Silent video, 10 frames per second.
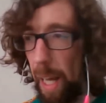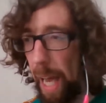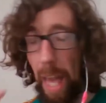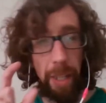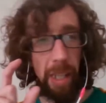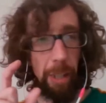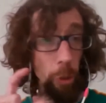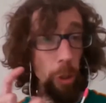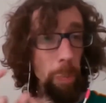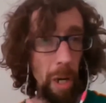And if
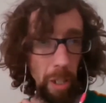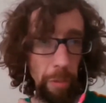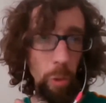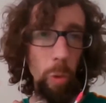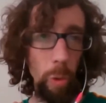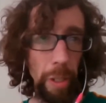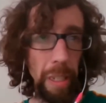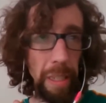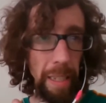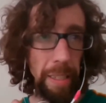you're a part of an
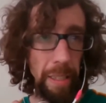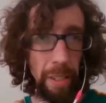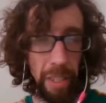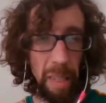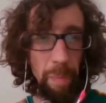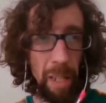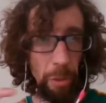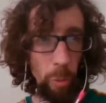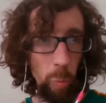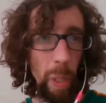organization, think about the
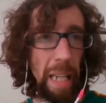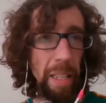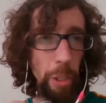way that your